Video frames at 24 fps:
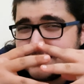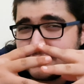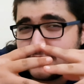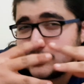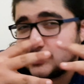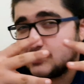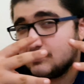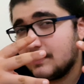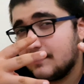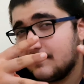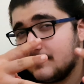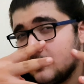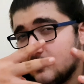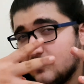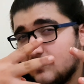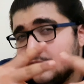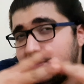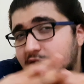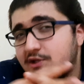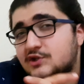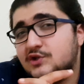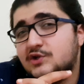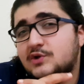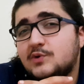So maybe
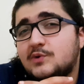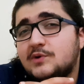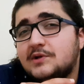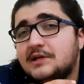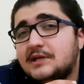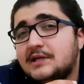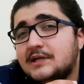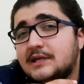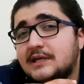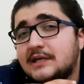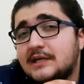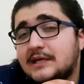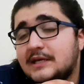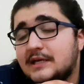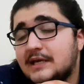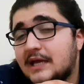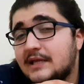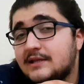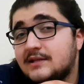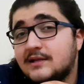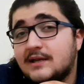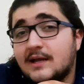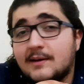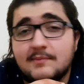during the shooting he
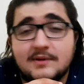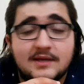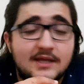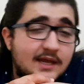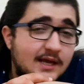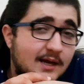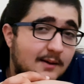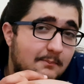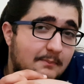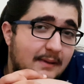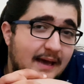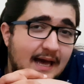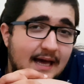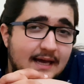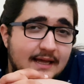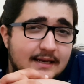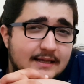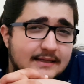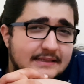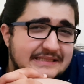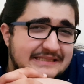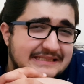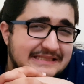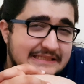ended up eating a bat
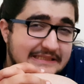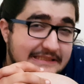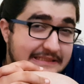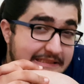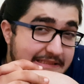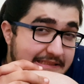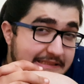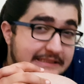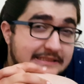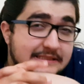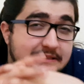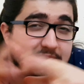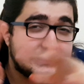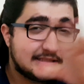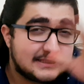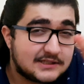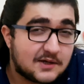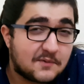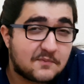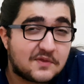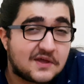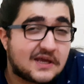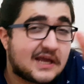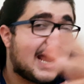and
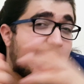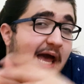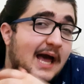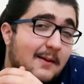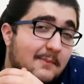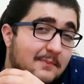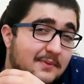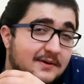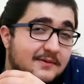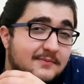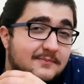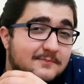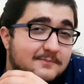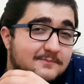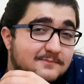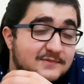something happened.